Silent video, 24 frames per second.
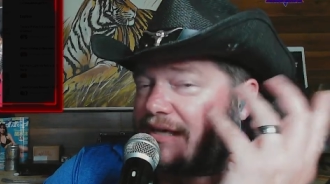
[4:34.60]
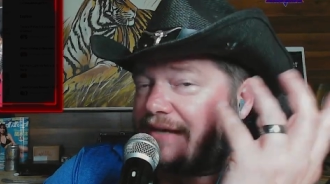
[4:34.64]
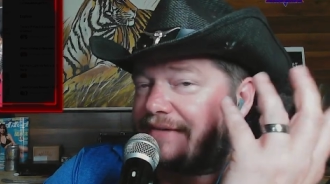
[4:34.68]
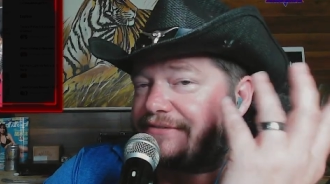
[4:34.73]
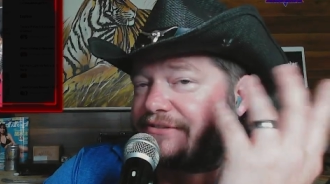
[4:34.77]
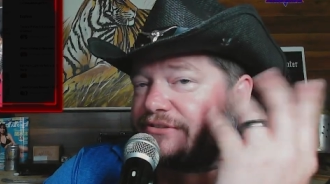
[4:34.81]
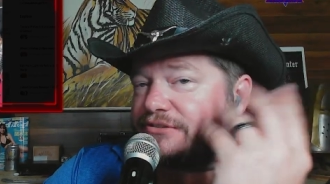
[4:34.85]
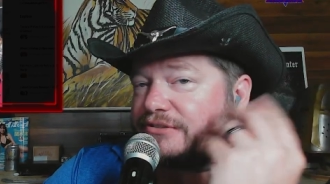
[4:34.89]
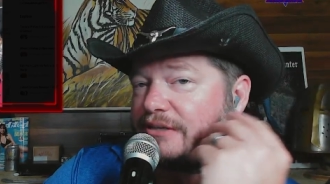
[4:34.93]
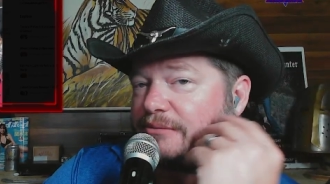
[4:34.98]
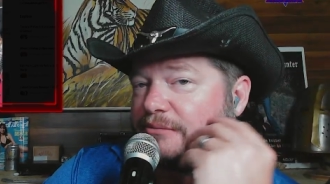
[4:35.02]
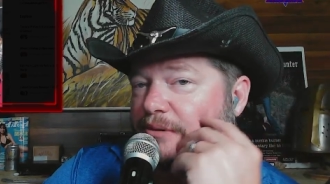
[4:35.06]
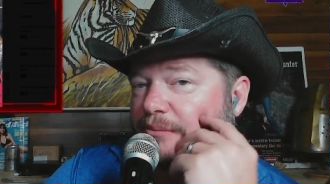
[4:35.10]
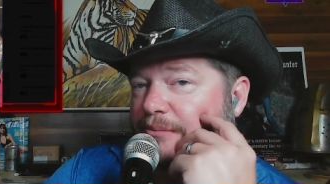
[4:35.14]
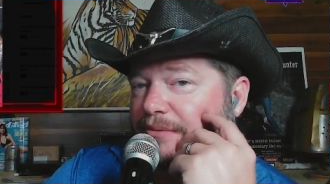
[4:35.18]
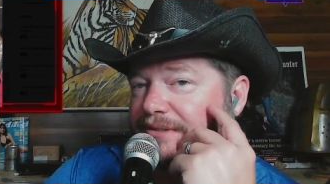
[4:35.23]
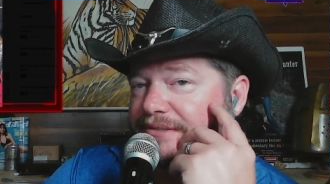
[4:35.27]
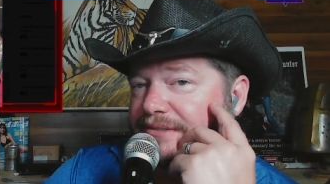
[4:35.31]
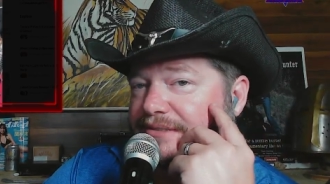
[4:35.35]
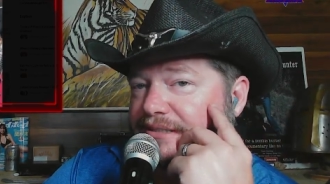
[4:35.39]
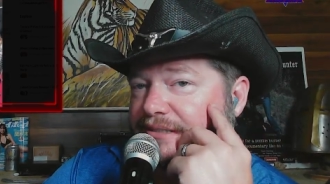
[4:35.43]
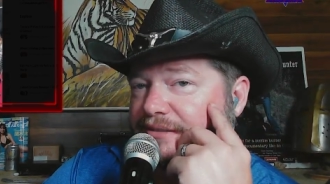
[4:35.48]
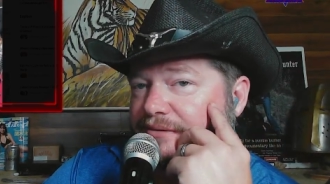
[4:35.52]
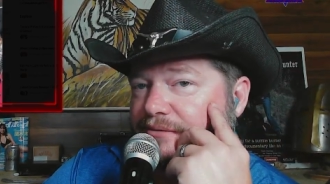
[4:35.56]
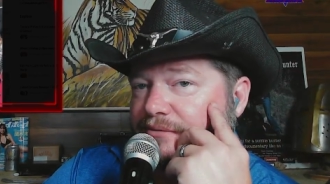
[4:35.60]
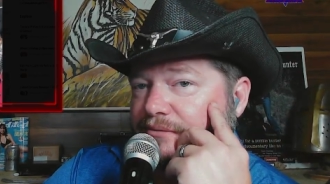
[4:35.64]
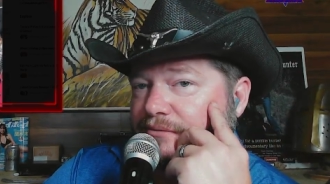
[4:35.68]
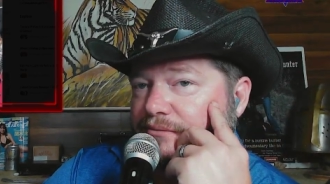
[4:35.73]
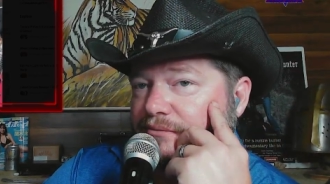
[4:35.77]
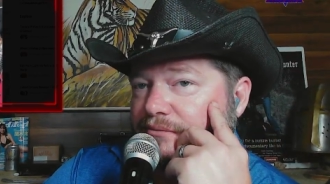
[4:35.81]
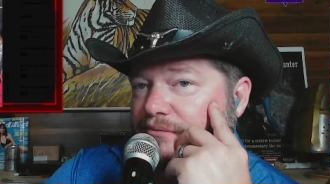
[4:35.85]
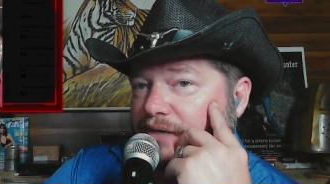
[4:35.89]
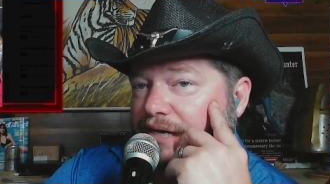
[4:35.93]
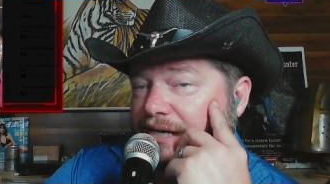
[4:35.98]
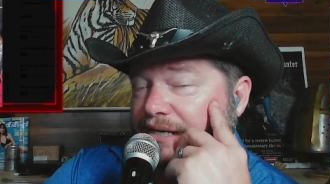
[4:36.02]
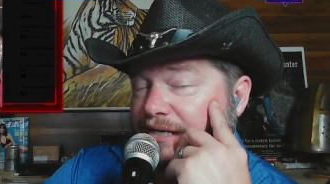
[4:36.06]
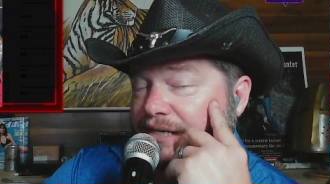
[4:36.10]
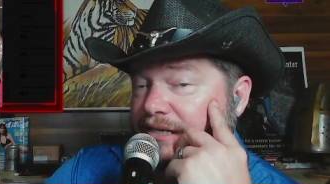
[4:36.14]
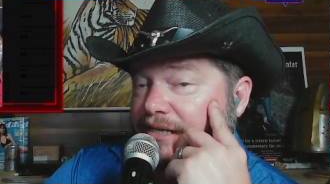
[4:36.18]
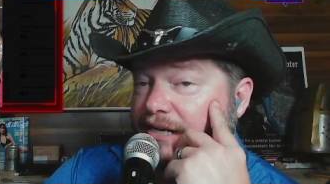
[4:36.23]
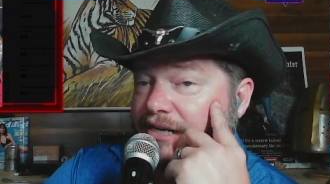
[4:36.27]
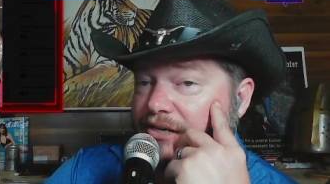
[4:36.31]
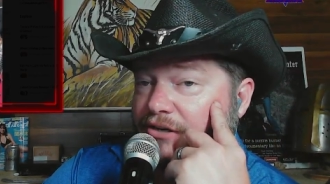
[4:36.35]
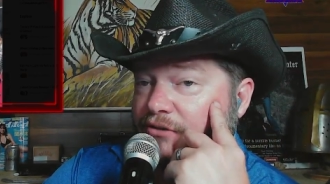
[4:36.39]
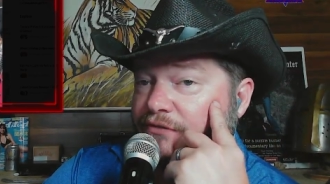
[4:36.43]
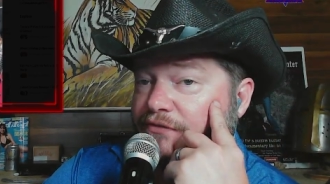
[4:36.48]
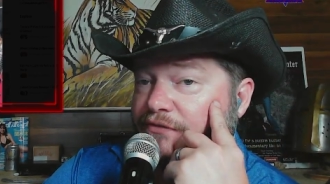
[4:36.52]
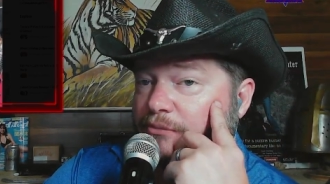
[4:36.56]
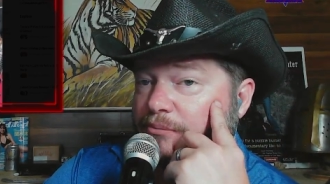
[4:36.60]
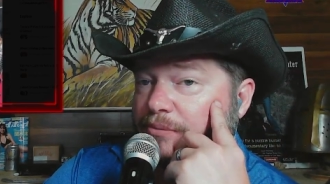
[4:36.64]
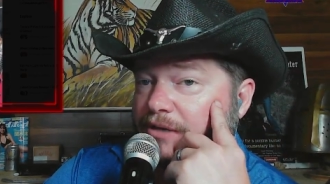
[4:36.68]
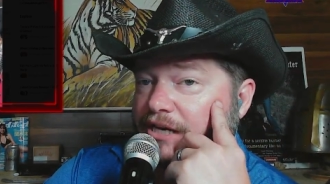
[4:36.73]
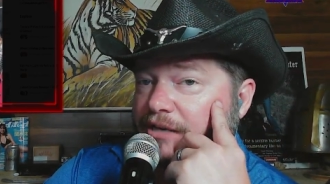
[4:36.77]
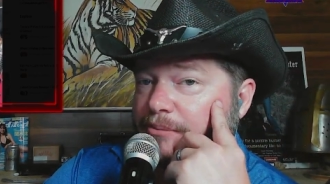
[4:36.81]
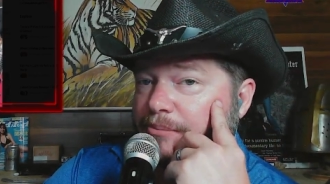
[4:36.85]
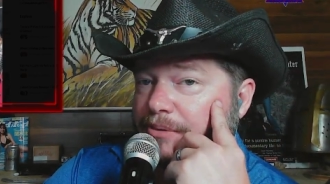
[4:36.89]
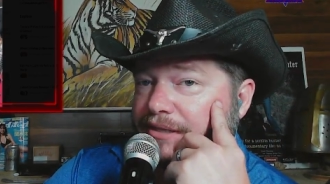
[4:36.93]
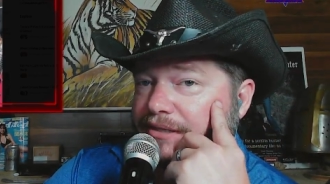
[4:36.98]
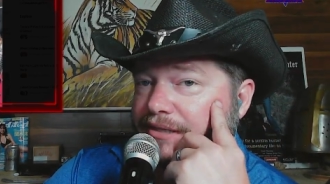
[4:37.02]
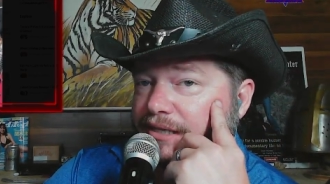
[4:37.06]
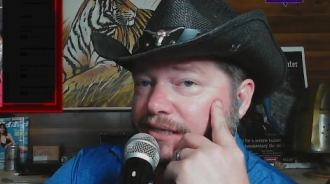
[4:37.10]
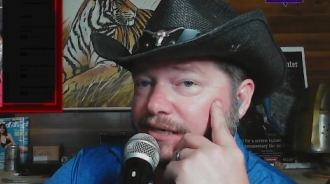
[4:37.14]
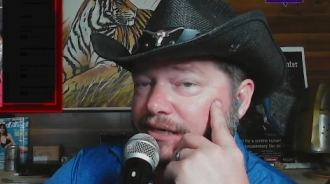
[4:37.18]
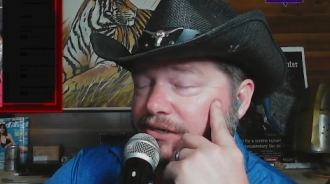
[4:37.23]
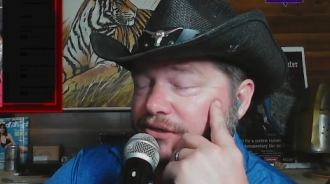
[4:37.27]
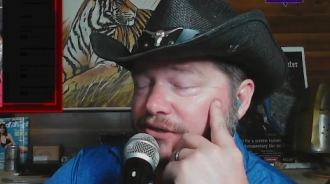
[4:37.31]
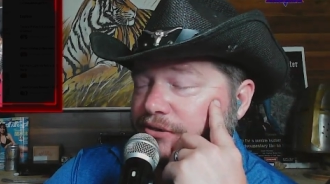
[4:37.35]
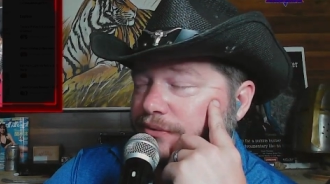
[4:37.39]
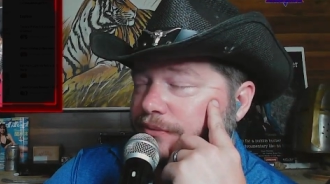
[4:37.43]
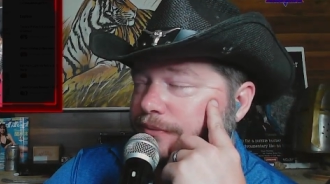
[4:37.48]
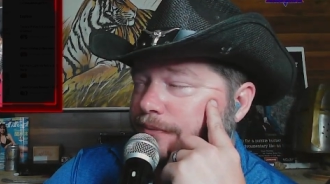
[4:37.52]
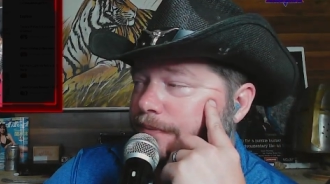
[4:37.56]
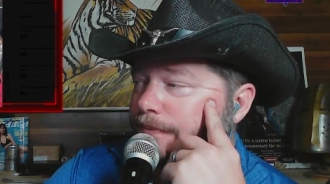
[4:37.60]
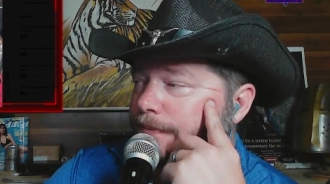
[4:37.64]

live stream. I missed it. I did. I do feel bad about that. I do.